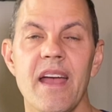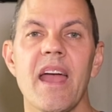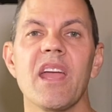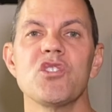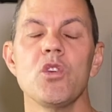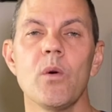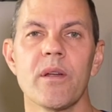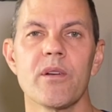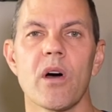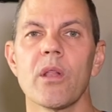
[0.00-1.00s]
a
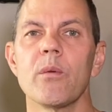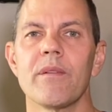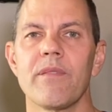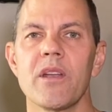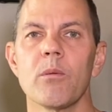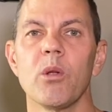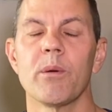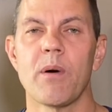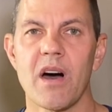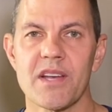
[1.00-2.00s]
$200 refundable
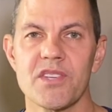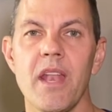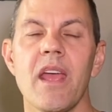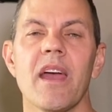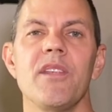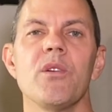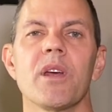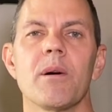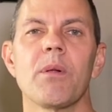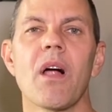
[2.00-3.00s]
deposit, and you can
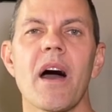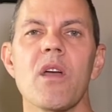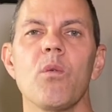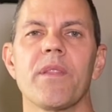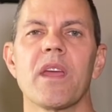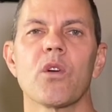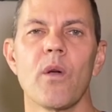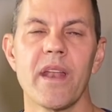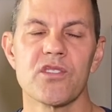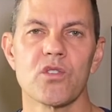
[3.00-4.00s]
apply with a
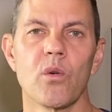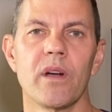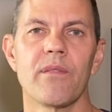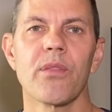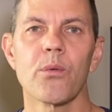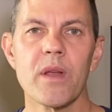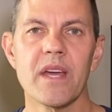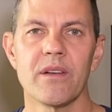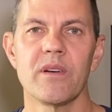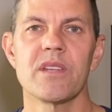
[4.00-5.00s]
credit score of
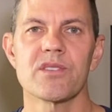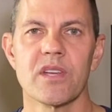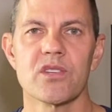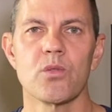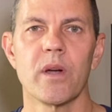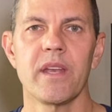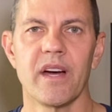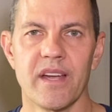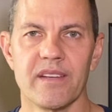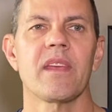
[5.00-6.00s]
300 to
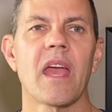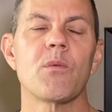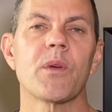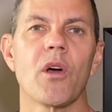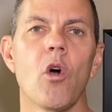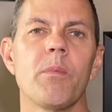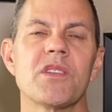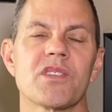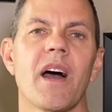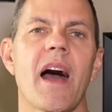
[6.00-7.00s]
629. And with Open
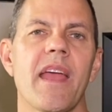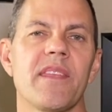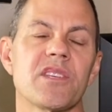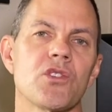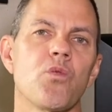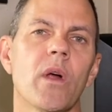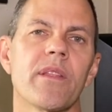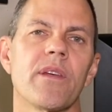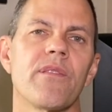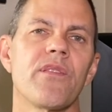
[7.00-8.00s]
Sky, this is one of
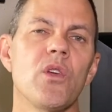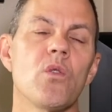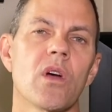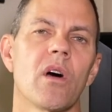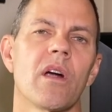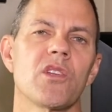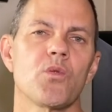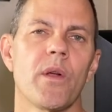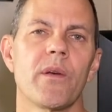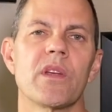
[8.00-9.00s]
the few cards
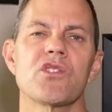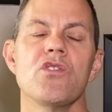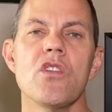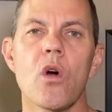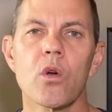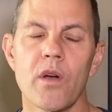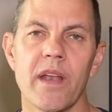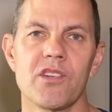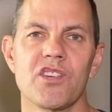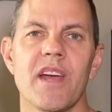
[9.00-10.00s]
where there is no
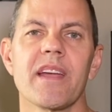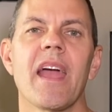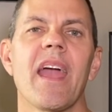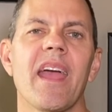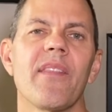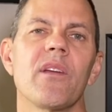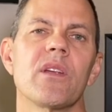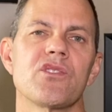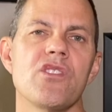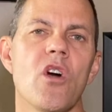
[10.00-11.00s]
credit check and there
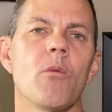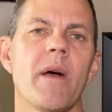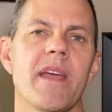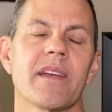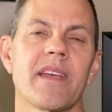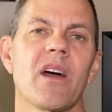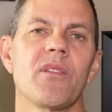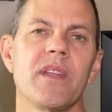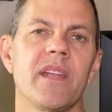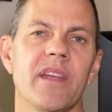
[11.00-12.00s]
is no bank account
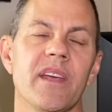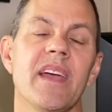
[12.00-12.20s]
needed.